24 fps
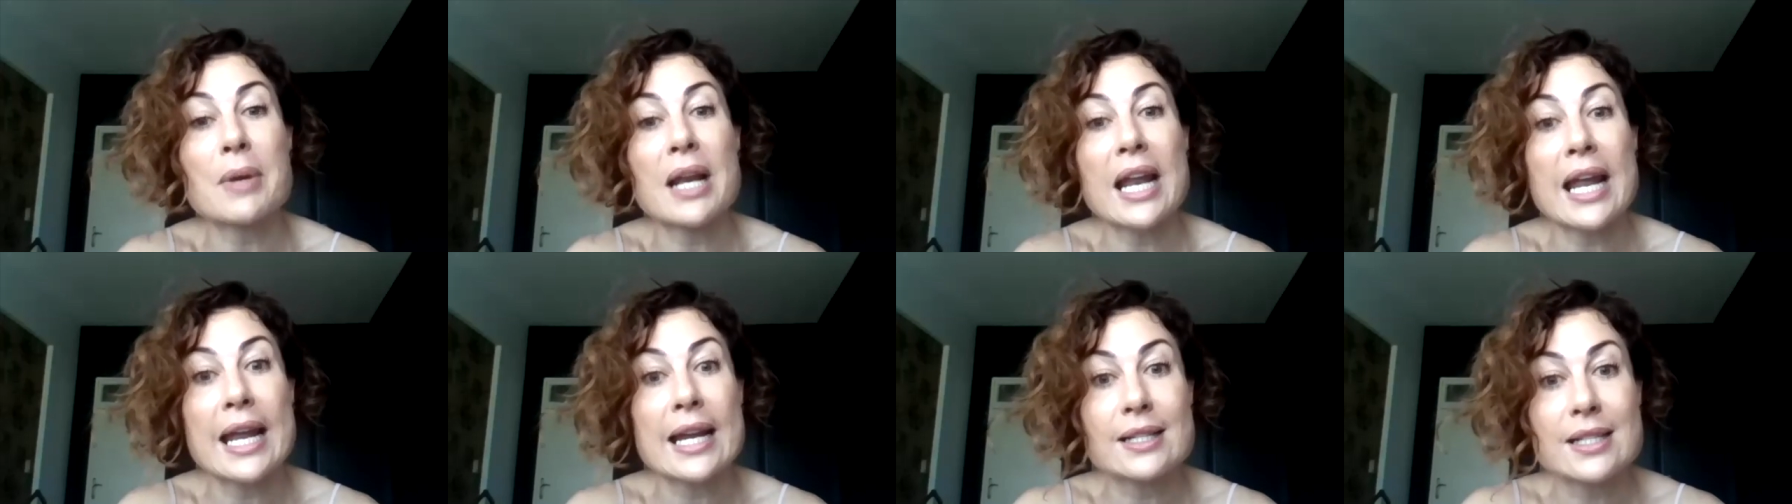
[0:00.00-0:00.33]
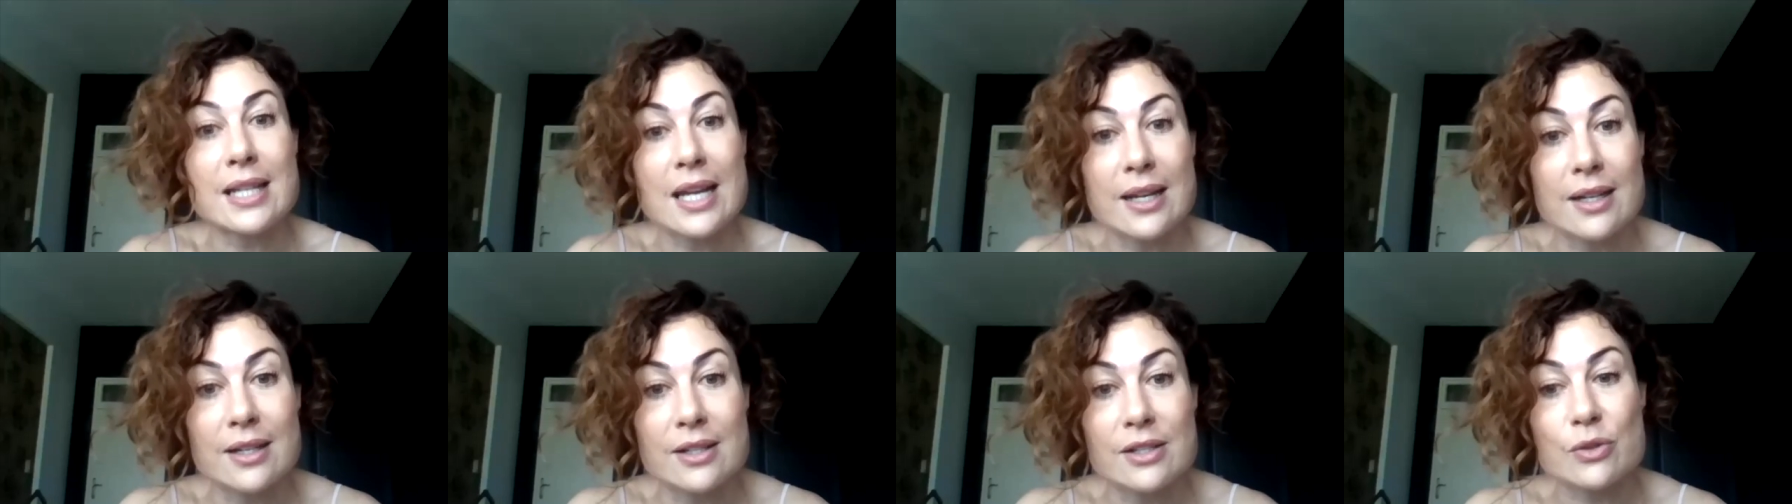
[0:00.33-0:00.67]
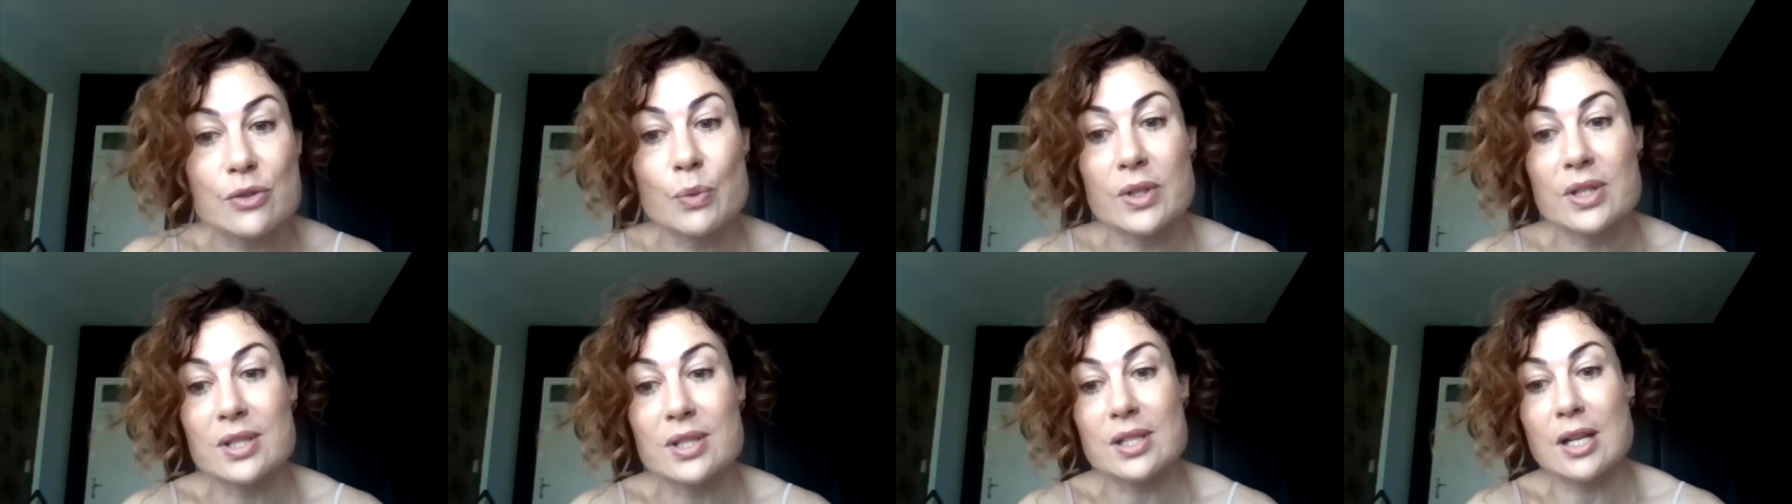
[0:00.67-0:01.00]
playing tennis
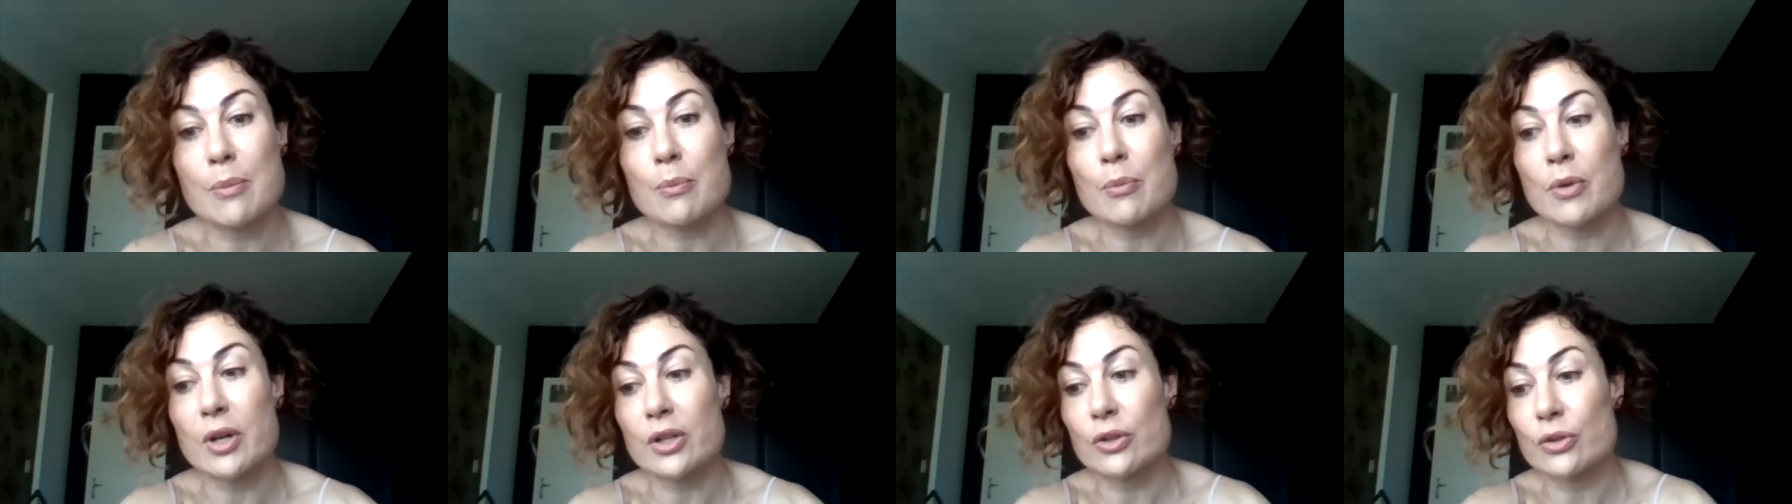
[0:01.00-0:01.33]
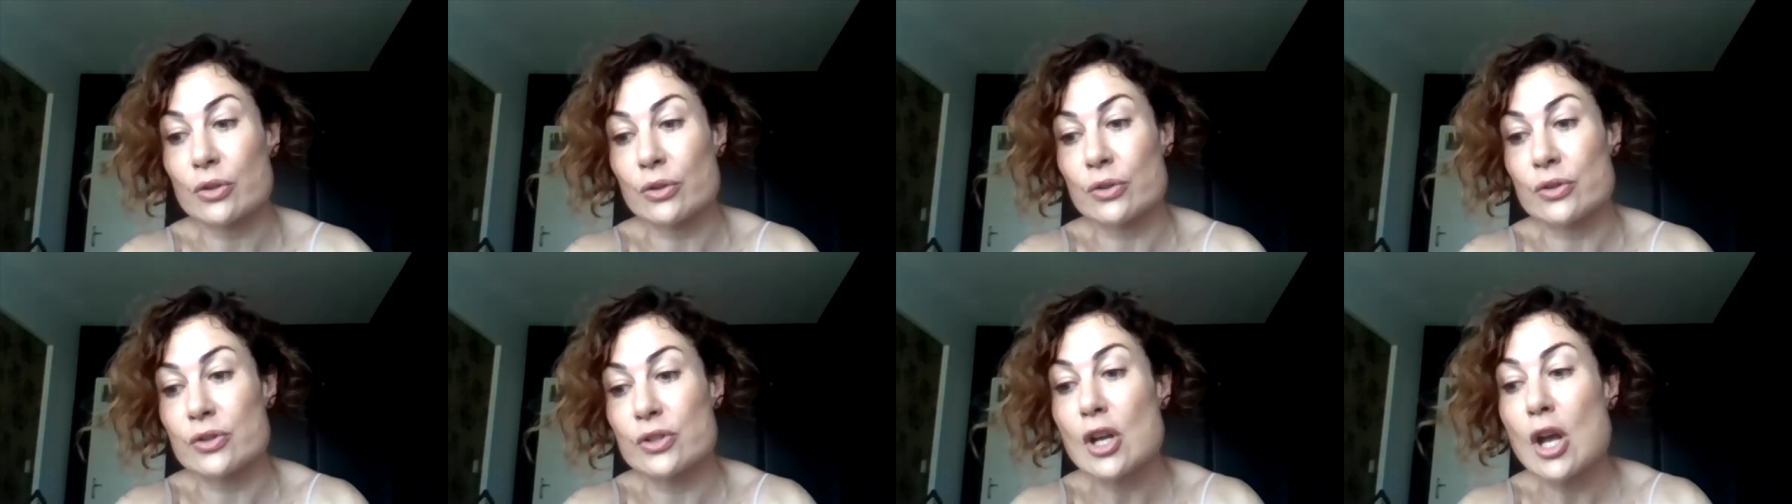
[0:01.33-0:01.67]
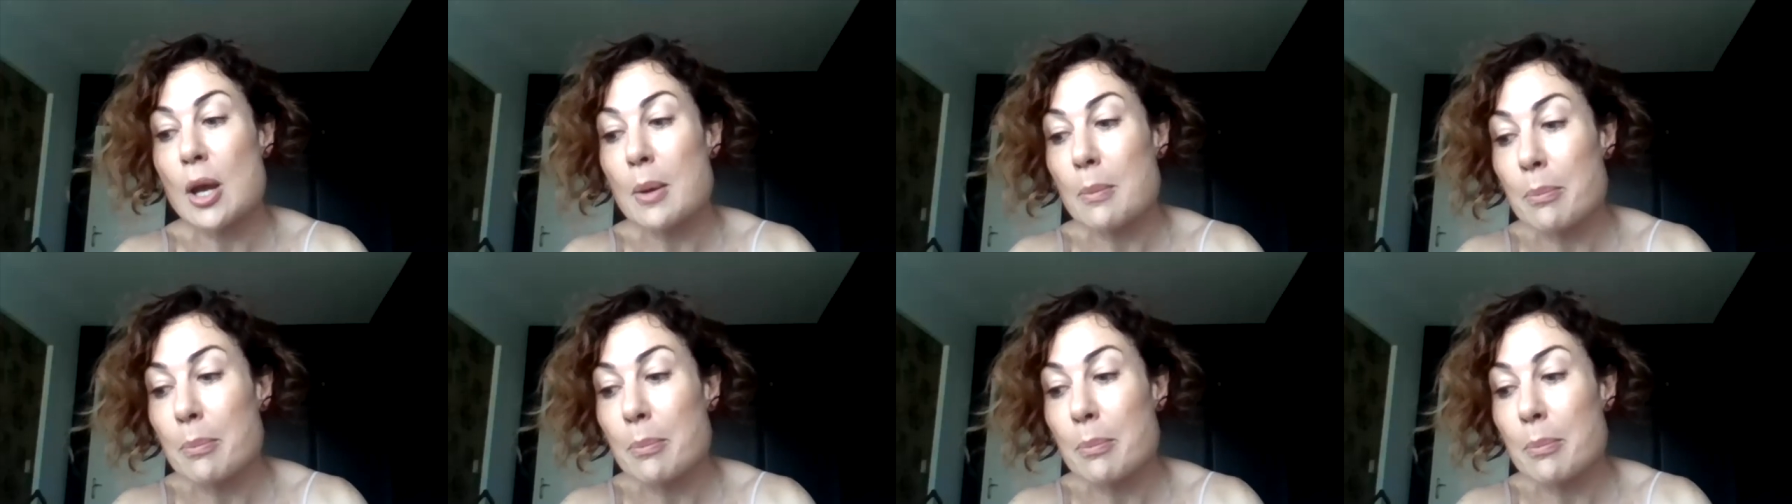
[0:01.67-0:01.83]
with someone who's